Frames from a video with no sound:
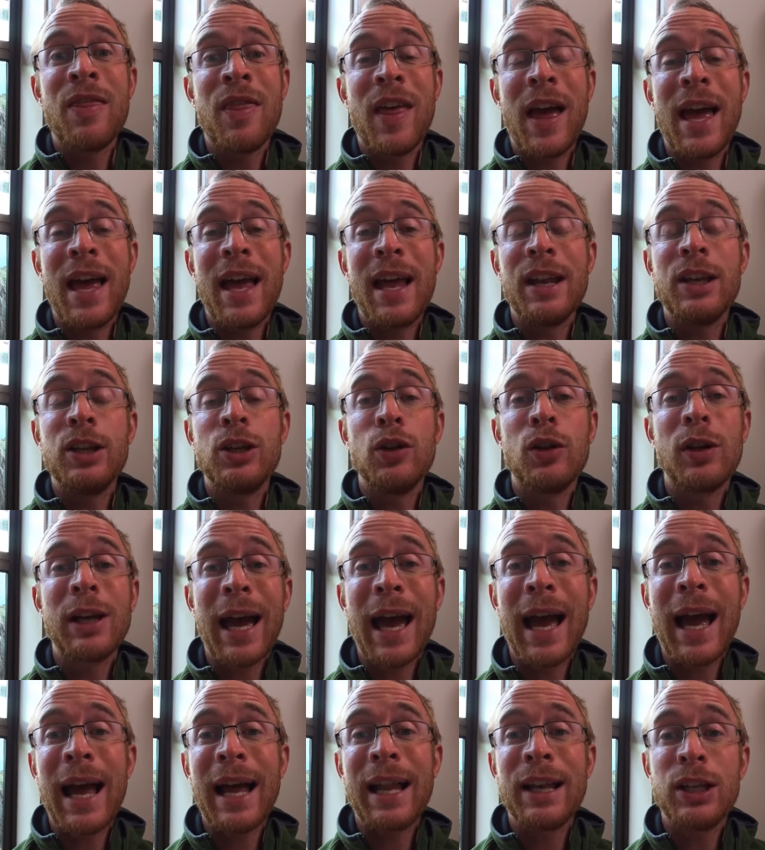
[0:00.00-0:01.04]
then you
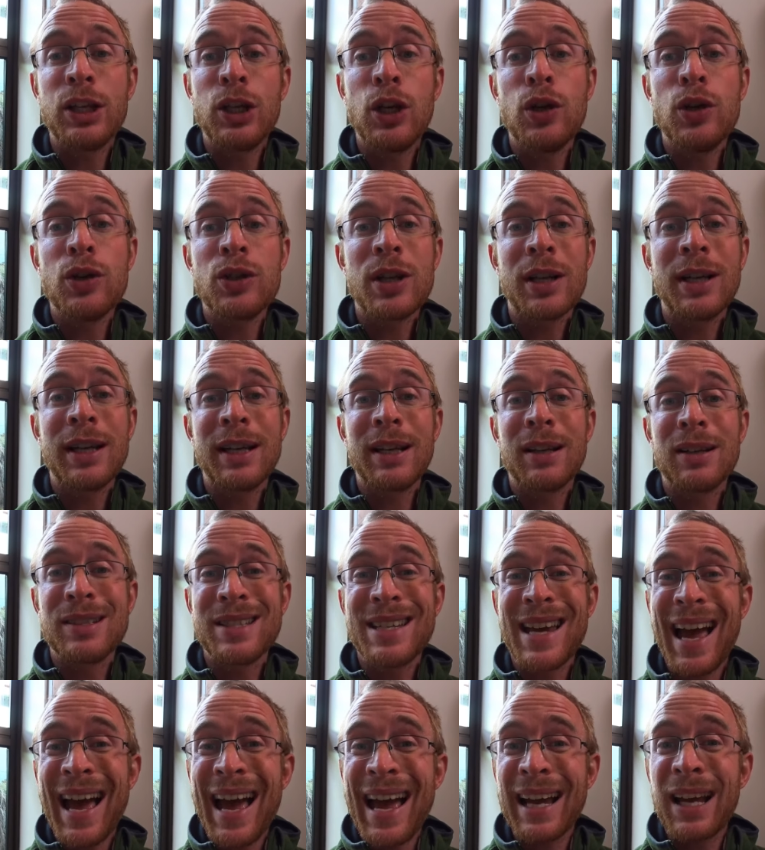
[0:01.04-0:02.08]
can use a little
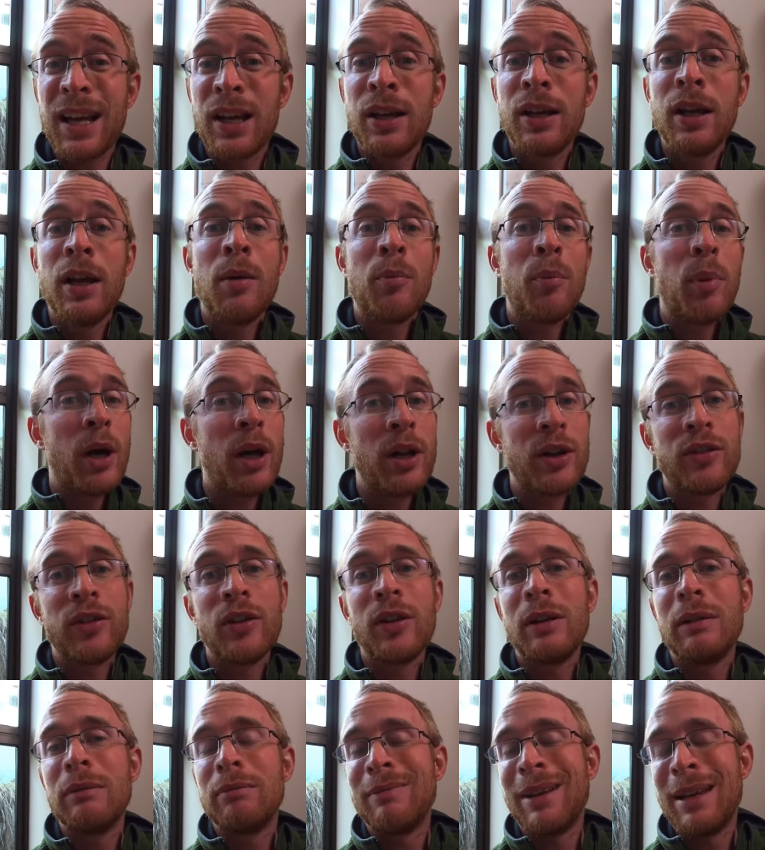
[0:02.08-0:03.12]
tag, but
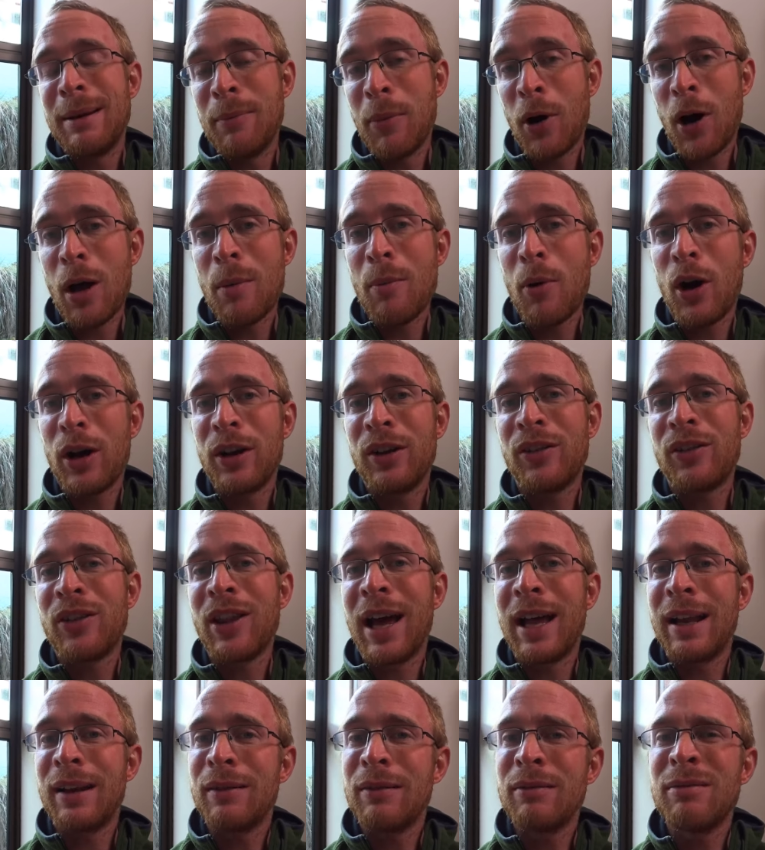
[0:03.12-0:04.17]
in my mind
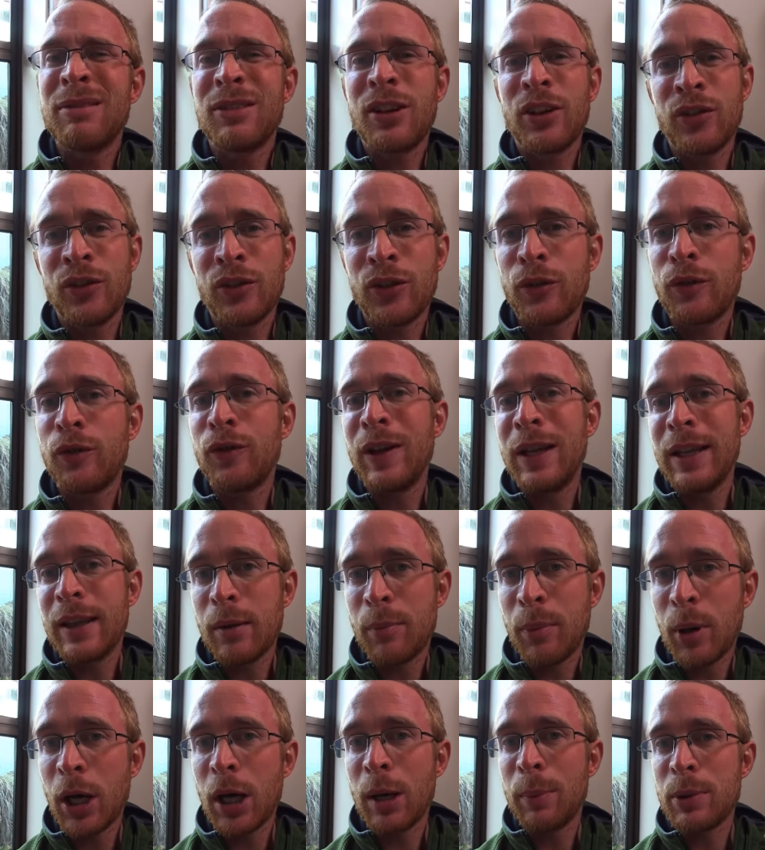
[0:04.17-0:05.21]
that doesn't defeat
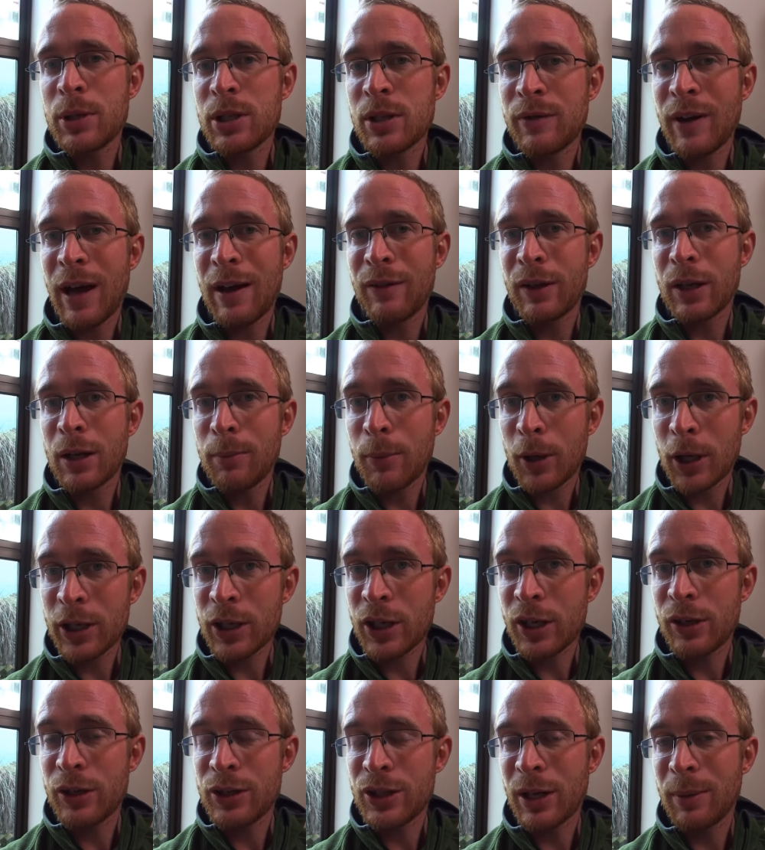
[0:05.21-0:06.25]
the purpose of having a
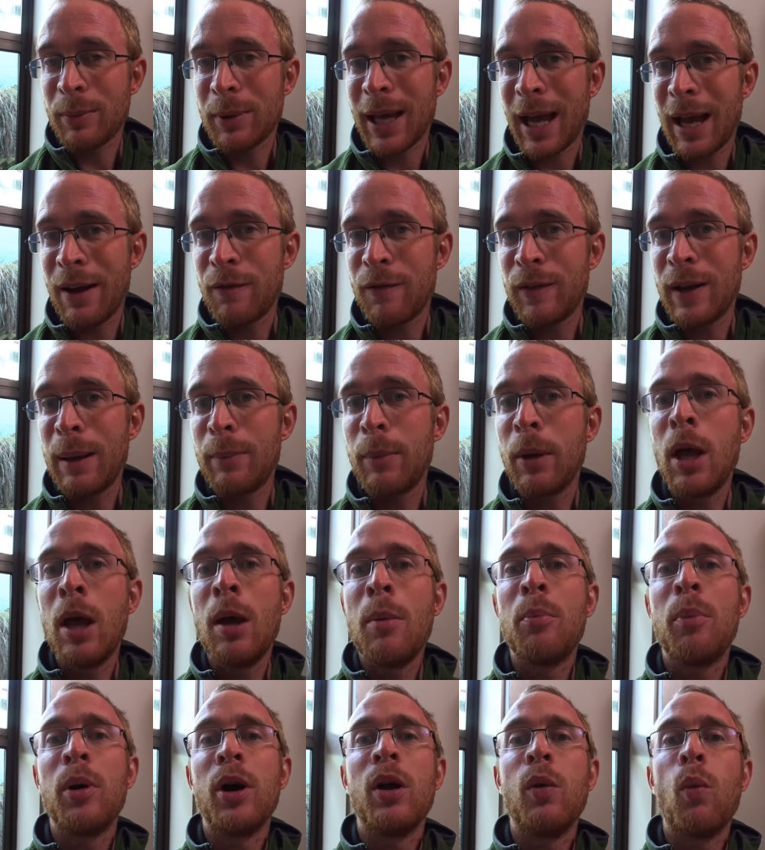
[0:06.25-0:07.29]
microchip cat flap,
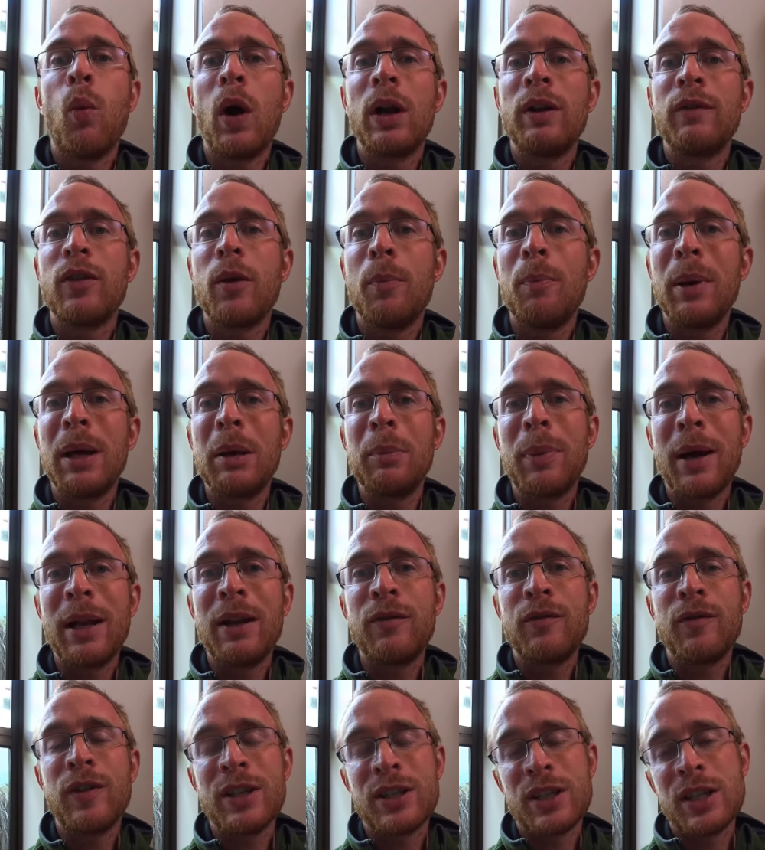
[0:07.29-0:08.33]
but one of the big
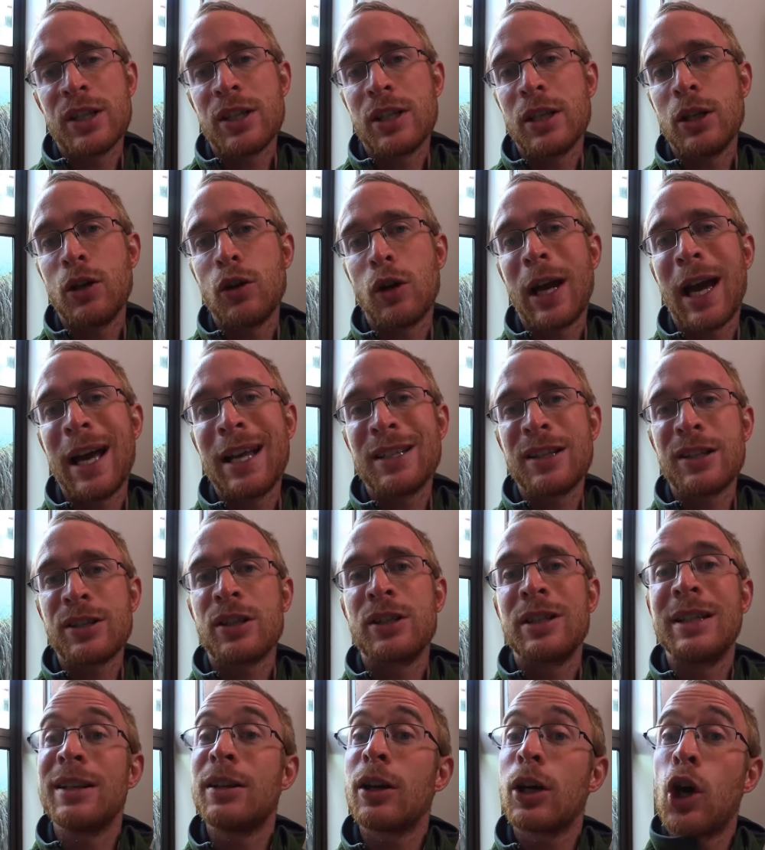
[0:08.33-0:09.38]
benefits is that your cat
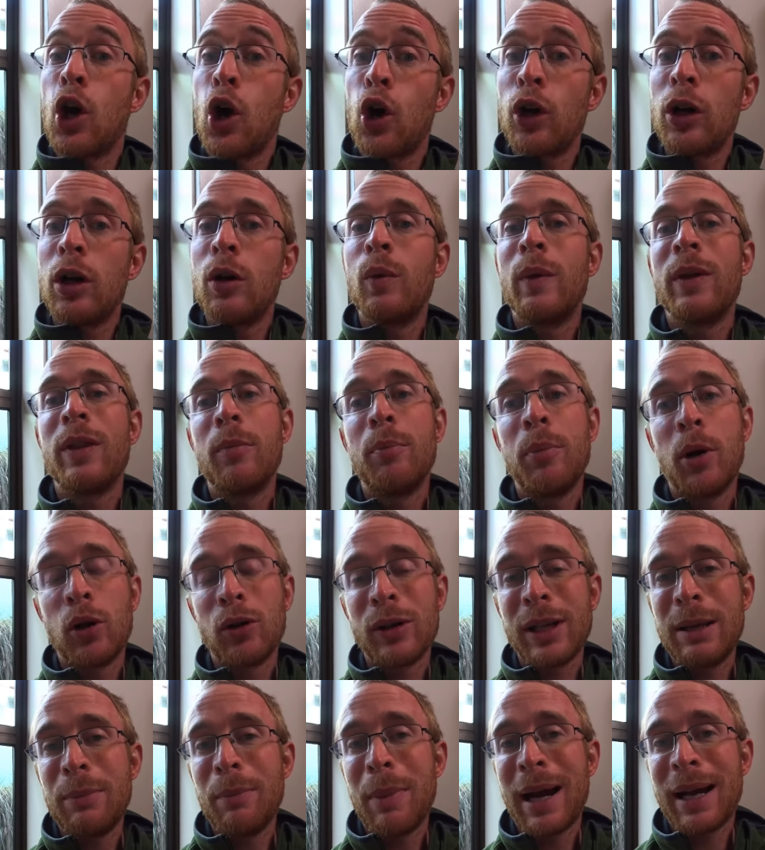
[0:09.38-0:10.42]
doesn't need a collar with a
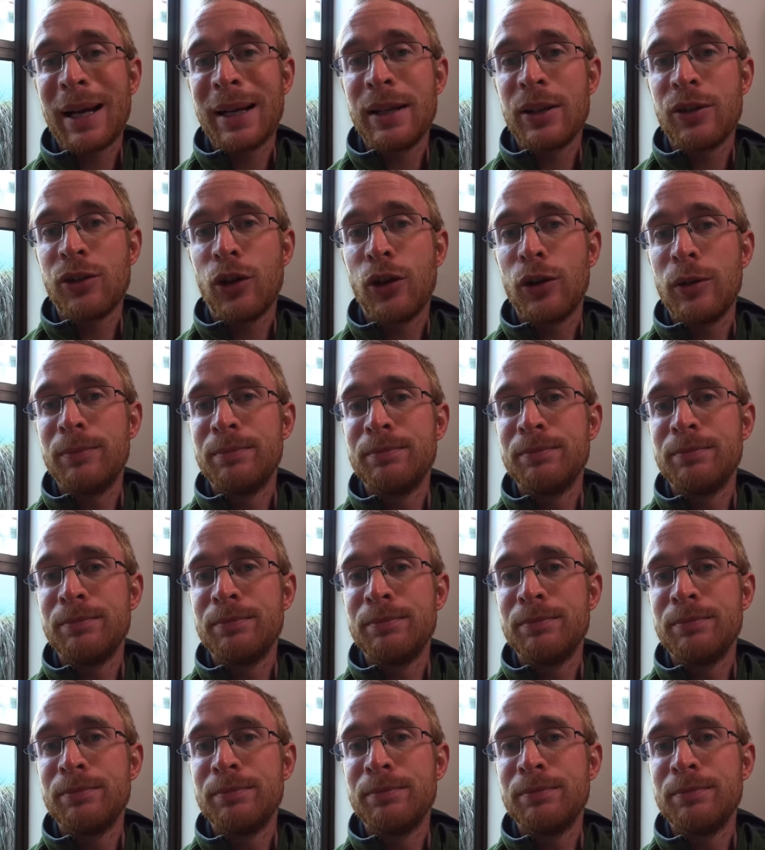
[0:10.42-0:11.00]
bulky magnet